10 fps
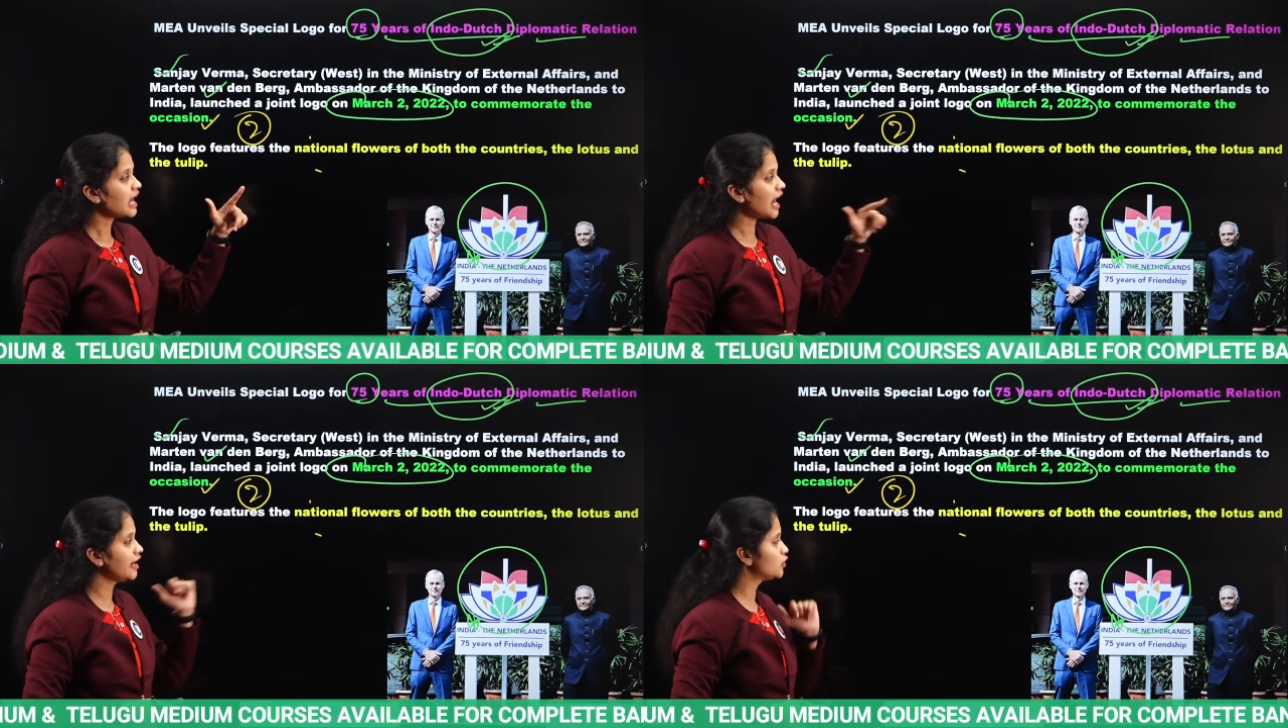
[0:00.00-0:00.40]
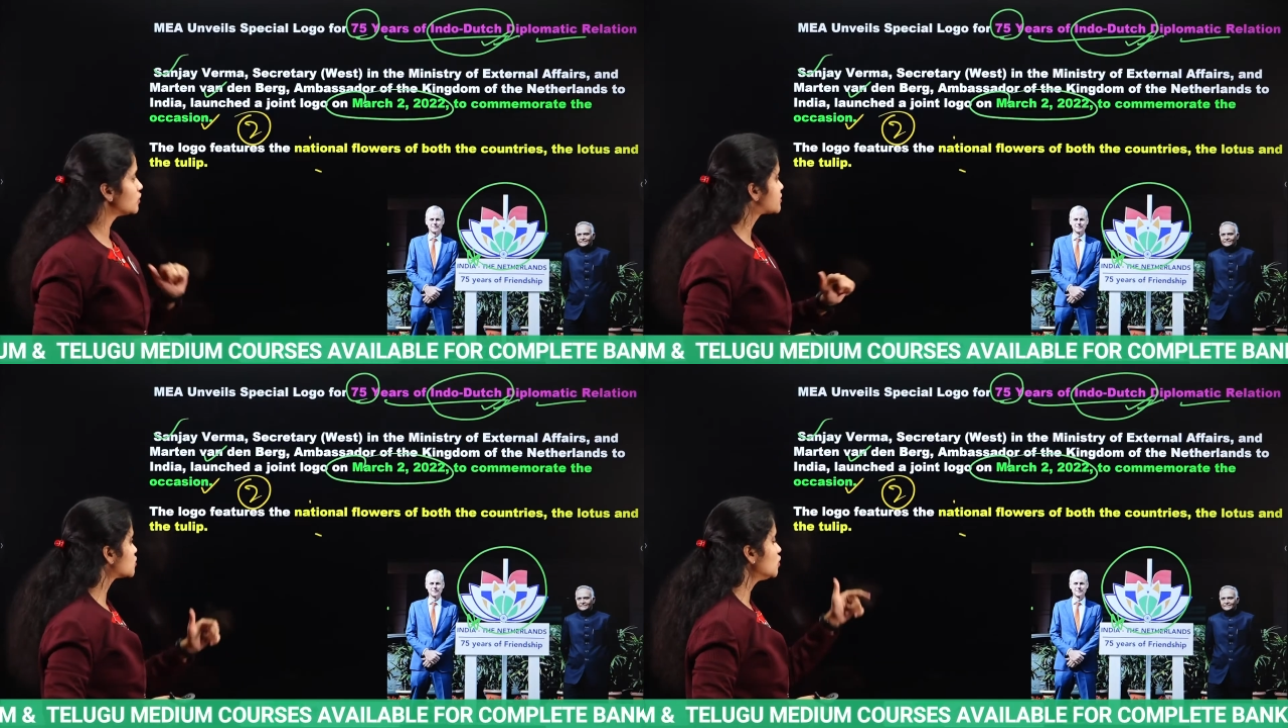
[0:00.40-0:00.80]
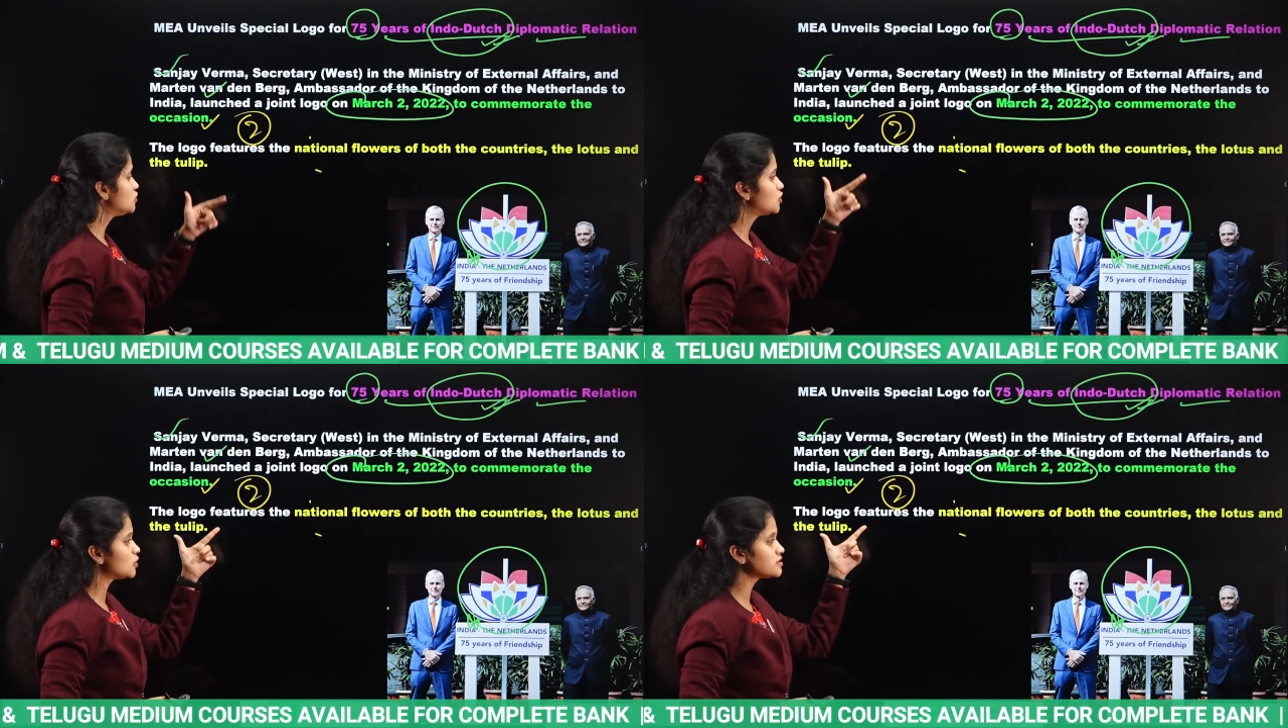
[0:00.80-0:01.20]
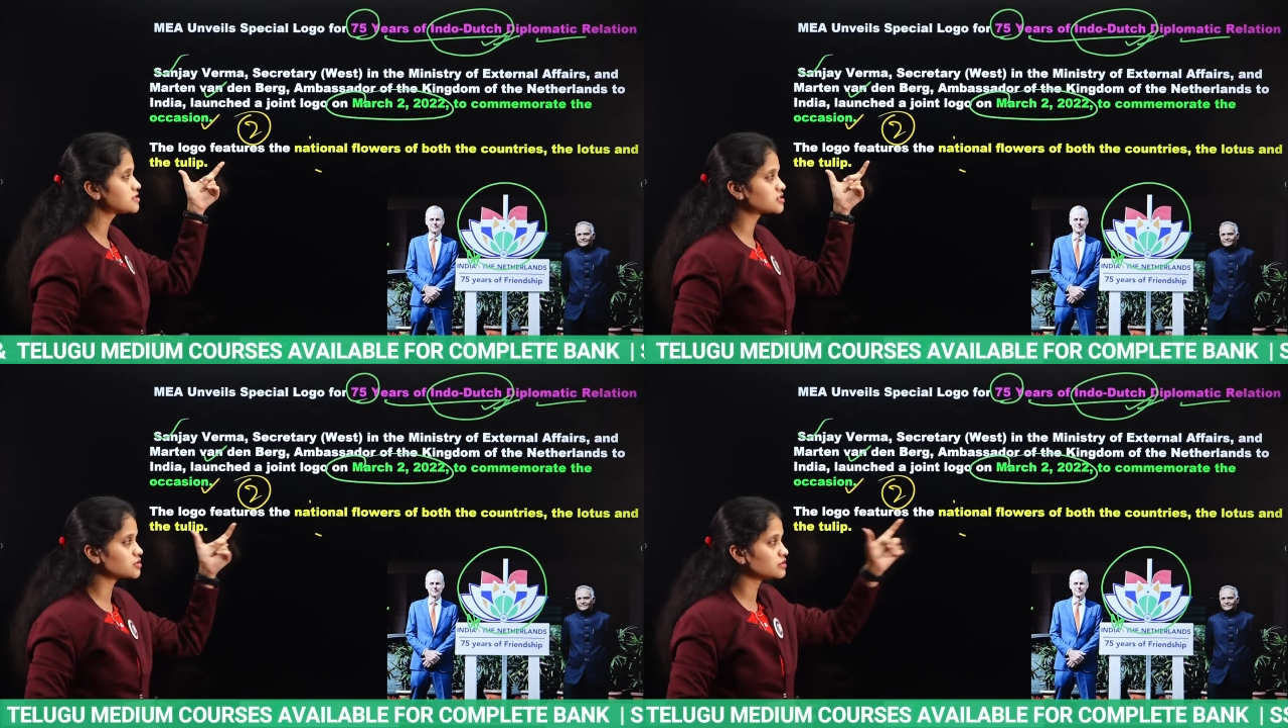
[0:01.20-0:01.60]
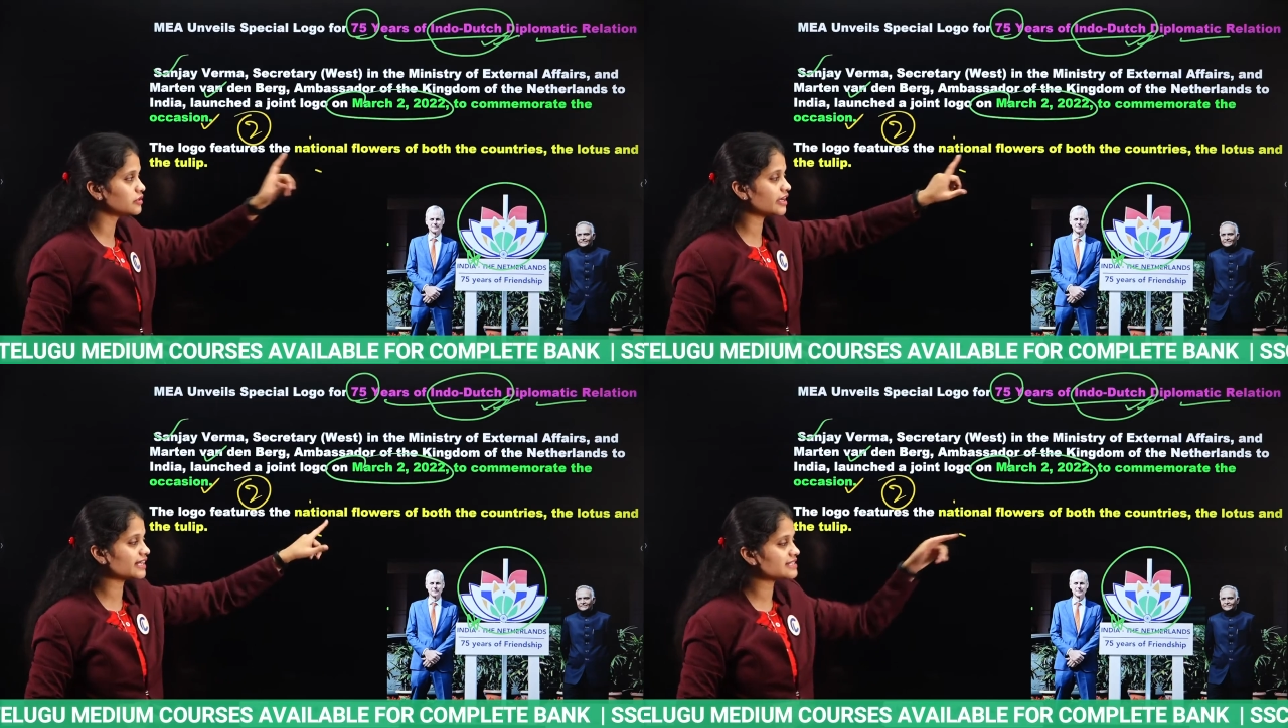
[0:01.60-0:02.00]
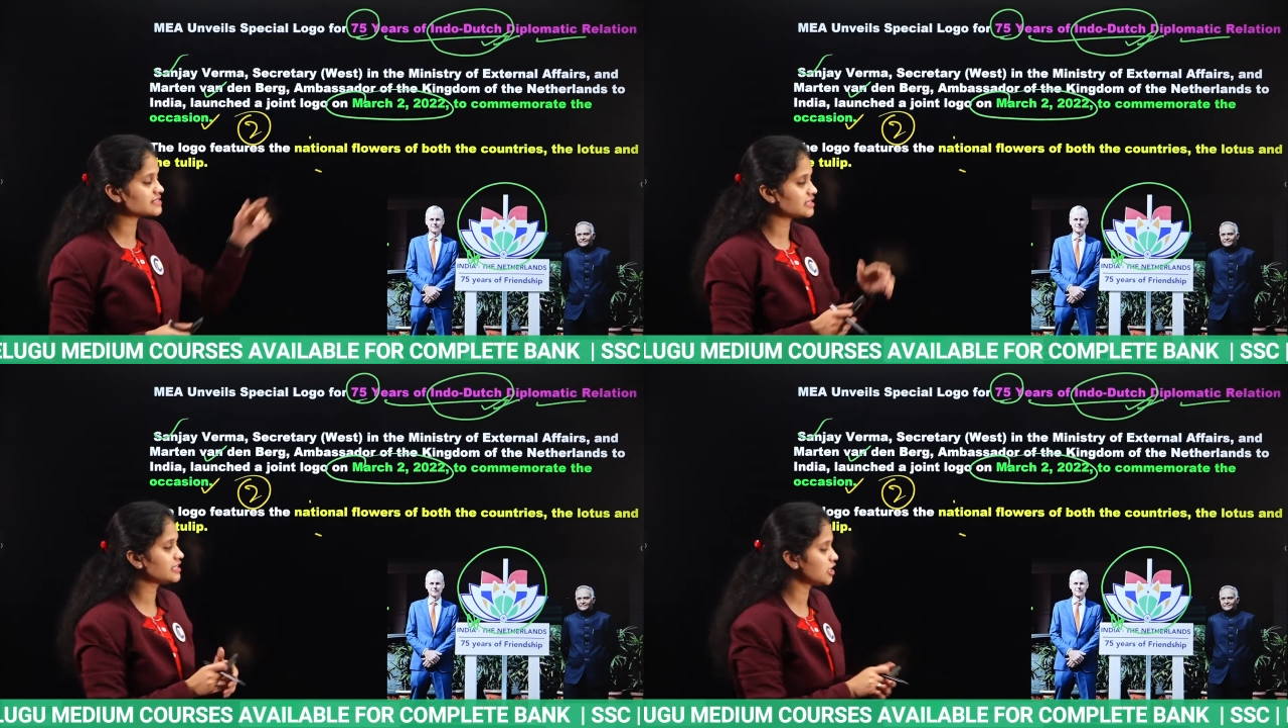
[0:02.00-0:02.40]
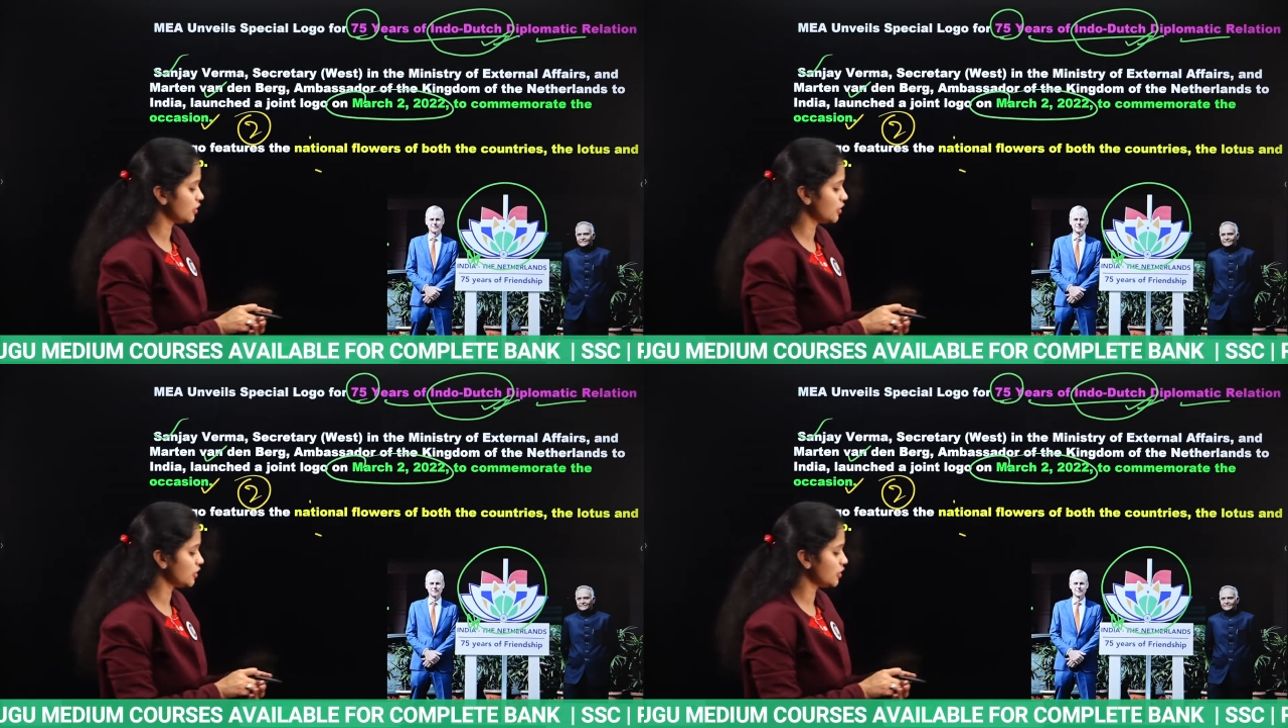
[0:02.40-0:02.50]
And also those two, you can consider here,